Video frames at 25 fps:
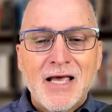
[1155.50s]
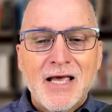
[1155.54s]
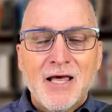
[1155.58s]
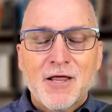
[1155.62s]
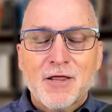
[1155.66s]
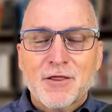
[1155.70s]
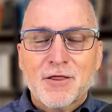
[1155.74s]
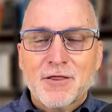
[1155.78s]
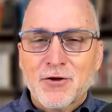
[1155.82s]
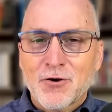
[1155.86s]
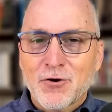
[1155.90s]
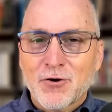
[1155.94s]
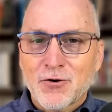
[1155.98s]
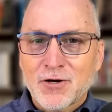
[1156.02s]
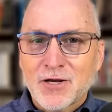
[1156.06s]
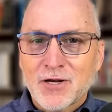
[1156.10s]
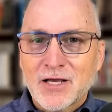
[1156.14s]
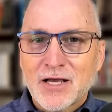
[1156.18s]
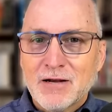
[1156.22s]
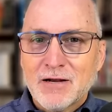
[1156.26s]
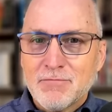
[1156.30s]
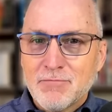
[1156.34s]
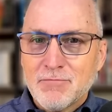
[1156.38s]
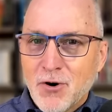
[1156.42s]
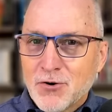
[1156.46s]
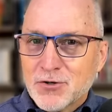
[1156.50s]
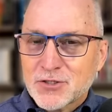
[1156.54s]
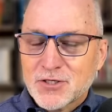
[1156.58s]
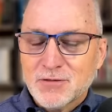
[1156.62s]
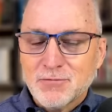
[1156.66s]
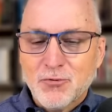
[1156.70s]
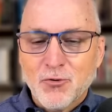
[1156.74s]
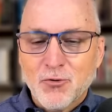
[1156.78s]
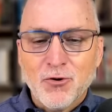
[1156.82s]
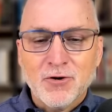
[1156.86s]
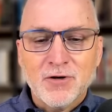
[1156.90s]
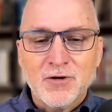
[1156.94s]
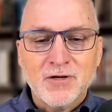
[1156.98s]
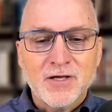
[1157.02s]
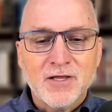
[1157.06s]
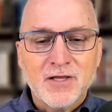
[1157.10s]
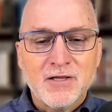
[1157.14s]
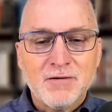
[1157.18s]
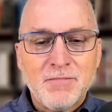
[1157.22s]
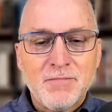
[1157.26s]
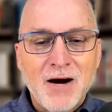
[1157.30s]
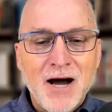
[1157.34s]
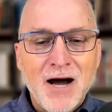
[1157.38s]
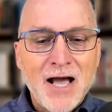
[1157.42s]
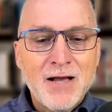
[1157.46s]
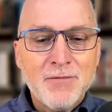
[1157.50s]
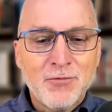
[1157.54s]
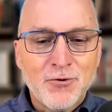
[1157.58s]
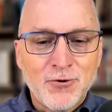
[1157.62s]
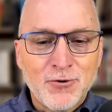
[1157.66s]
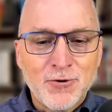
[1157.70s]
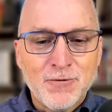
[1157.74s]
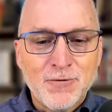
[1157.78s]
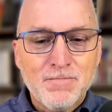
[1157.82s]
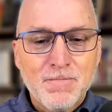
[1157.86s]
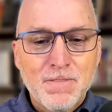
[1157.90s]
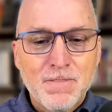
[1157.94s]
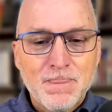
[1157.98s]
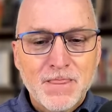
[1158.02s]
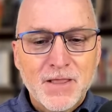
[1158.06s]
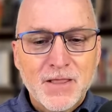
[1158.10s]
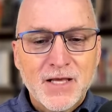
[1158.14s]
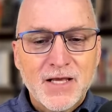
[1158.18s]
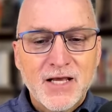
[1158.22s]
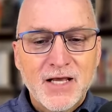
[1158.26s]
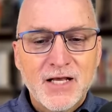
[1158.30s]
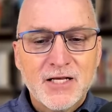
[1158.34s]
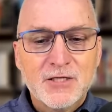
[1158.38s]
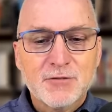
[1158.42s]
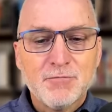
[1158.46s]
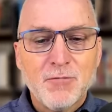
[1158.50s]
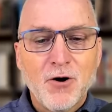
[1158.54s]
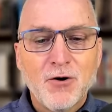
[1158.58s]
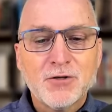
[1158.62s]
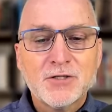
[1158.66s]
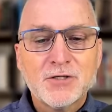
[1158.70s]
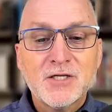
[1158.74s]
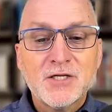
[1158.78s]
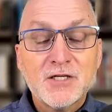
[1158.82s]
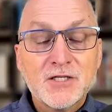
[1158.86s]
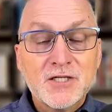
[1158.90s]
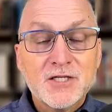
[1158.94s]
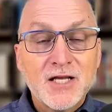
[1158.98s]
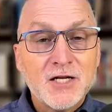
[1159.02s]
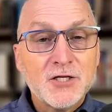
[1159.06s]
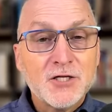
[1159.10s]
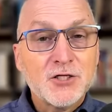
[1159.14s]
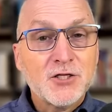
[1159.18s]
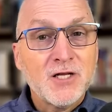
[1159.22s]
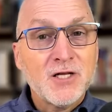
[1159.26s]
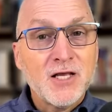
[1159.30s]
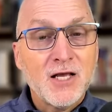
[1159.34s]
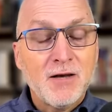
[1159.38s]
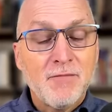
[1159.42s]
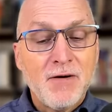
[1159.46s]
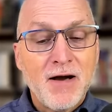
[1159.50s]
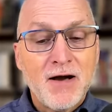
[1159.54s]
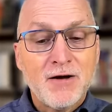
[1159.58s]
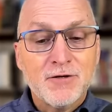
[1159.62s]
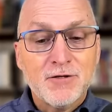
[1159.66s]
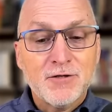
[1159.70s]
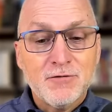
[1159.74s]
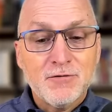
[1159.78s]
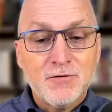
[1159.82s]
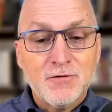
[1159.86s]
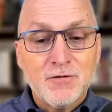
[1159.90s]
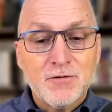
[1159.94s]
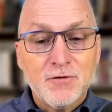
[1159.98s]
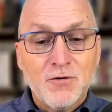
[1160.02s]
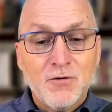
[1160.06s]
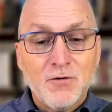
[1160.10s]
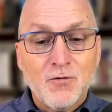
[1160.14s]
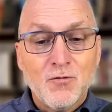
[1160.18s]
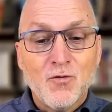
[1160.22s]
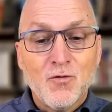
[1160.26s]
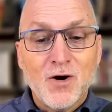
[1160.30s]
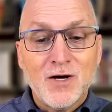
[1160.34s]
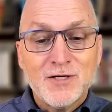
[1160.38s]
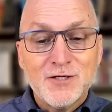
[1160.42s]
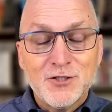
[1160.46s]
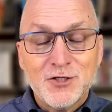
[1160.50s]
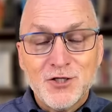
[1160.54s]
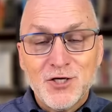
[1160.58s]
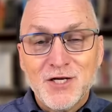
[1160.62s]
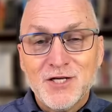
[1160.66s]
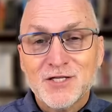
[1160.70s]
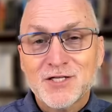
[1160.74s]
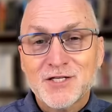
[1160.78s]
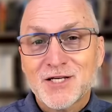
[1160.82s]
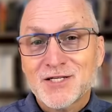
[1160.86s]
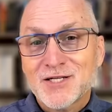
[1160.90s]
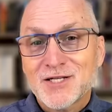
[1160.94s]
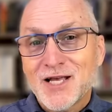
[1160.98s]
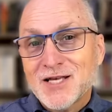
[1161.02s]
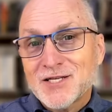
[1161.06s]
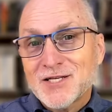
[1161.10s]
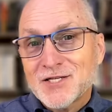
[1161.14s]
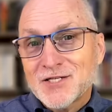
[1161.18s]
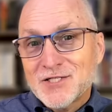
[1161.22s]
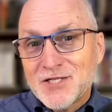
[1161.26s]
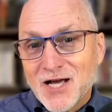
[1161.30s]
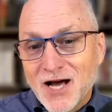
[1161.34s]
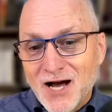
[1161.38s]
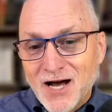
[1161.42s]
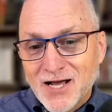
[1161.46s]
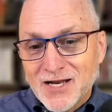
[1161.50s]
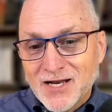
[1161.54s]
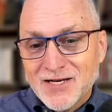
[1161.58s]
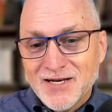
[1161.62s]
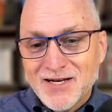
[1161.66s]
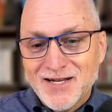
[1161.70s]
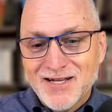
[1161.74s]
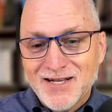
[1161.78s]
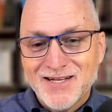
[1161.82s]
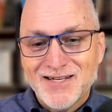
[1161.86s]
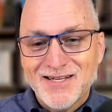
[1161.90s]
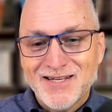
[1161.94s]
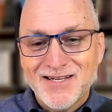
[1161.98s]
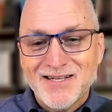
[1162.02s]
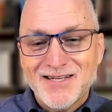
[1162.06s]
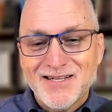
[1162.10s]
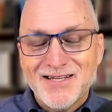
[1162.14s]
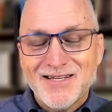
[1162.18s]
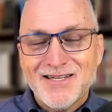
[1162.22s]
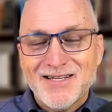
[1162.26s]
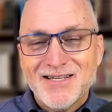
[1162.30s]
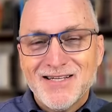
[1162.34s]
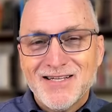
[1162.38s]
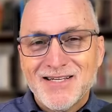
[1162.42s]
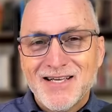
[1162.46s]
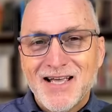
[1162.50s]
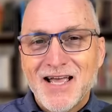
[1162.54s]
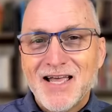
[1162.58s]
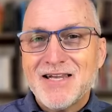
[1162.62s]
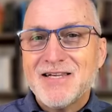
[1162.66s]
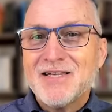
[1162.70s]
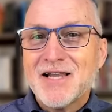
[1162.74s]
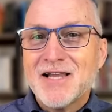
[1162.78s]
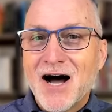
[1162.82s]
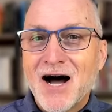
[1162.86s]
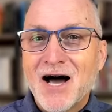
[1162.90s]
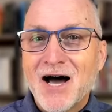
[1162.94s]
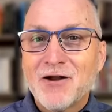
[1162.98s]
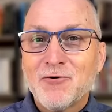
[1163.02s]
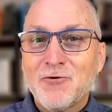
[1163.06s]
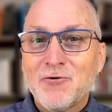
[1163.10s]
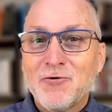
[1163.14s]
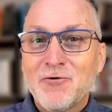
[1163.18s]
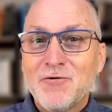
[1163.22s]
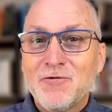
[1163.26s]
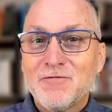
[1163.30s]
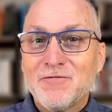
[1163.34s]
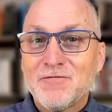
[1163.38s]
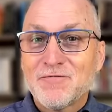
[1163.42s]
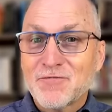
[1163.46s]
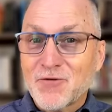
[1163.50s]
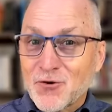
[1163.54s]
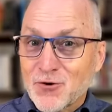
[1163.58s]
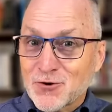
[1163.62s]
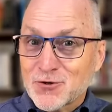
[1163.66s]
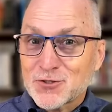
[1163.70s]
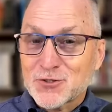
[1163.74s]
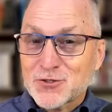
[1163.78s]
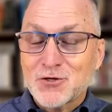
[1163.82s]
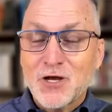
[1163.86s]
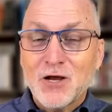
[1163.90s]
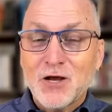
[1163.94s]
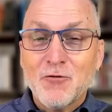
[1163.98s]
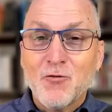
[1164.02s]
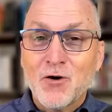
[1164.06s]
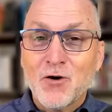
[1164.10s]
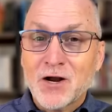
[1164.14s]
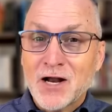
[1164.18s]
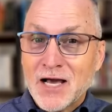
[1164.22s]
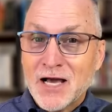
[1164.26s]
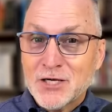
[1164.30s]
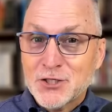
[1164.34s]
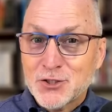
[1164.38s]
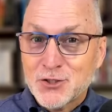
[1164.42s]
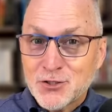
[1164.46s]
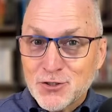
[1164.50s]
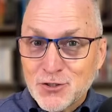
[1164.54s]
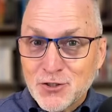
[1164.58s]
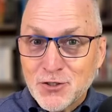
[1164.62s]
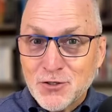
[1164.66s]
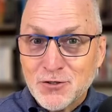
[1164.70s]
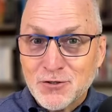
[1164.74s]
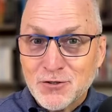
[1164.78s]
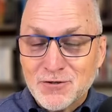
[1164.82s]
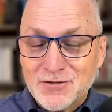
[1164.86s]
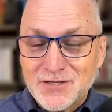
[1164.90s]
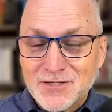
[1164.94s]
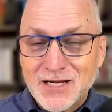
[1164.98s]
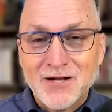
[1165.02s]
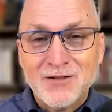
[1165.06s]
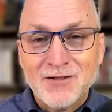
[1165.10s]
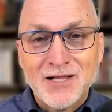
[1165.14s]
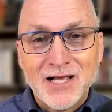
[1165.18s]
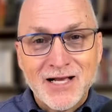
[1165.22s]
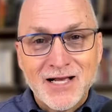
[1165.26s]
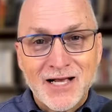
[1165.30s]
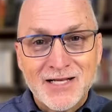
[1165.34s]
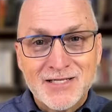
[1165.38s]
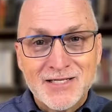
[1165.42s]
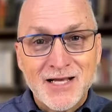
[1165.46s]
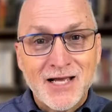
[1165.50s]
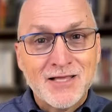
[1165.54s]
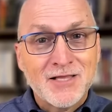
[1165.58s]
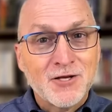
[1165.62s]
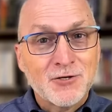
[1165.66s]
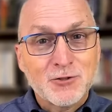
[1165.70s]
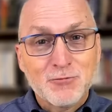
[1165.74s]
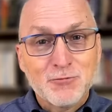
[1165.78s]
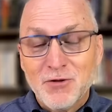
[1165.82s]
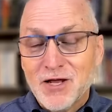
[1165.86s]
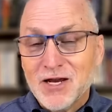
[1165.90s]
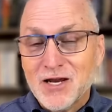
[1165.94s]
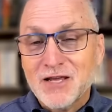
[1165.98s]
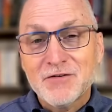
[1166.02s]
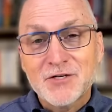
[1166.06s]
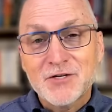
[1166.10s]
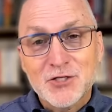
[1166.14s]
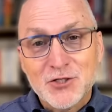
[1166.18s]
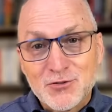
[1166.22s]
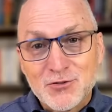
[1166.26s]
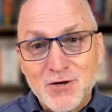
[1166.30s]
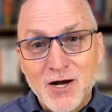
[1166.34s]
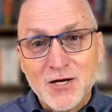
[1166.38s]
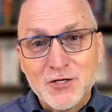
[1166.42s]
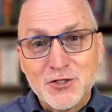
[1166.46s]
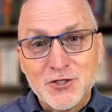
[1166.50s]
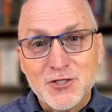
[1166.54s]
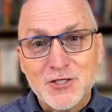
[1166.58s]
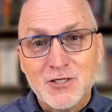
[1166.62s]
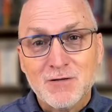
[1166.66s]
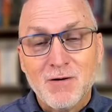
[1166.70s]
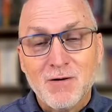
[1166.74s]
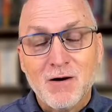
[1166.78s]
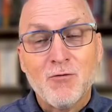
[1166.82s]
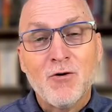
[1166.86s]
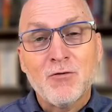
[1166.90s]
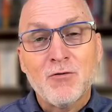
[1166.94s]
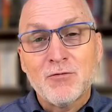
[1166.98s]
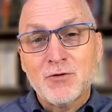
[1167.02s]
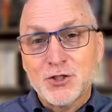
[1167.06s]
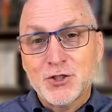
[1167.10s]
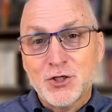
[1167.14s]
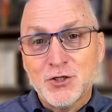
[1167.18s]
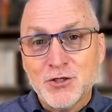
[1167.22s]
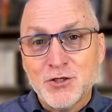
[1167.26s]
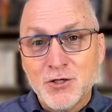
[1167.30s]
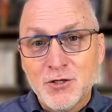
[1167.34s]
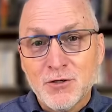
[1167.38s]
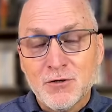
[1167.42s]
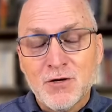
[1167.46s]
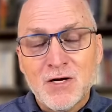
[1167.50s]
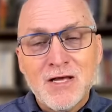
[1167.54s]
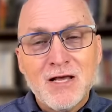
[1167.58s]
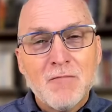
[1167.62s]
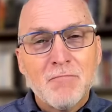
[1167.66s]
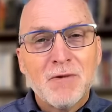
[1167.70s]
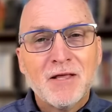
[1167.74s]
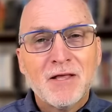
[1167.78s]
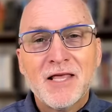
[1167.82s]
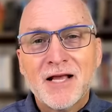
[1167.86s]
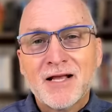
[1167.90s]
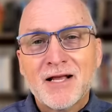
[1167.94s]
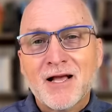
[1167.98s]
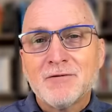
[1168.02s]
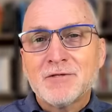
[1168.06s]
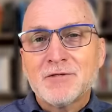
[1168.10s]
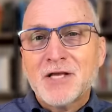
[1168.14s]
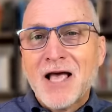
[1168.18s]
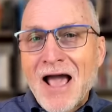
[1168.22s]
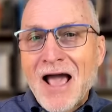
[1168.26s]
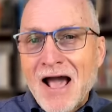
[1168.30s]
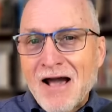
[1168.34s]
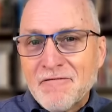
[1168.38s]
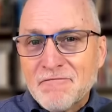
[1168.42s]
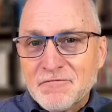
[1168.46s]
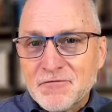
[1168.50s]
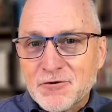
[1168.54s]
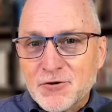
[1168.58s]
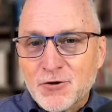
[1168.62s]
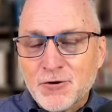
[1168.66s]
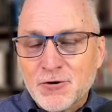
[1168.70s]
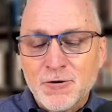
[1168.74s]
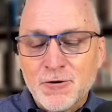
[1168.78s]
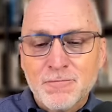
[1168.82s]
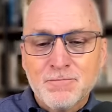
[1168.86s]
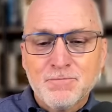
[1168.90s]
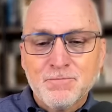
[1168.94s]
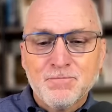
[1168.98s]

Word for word: Thirdly, and most importantly, the Bible is most essentially about what Jesus has done, not first what I should do. Now, like I said, there's plenty of instructions about what we should do, but that comes after